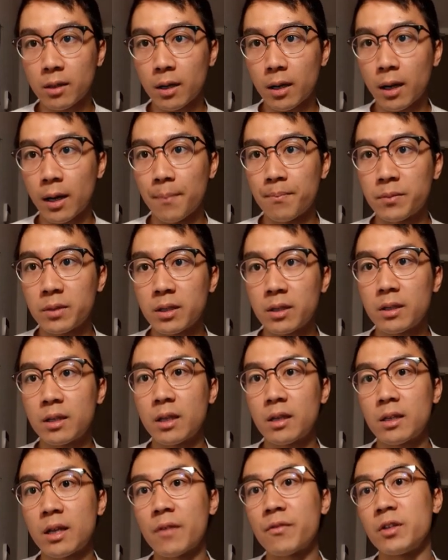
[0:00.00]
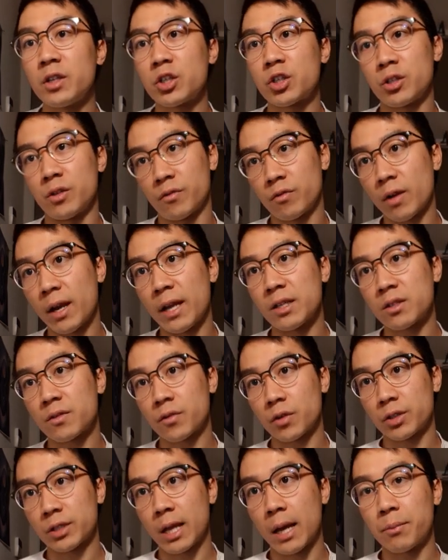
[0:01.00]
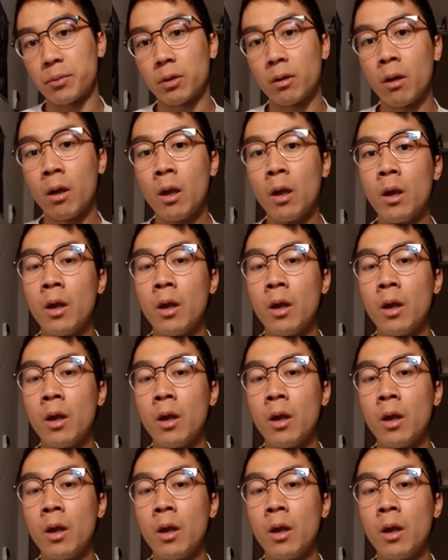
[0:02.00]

the definition of race, for example.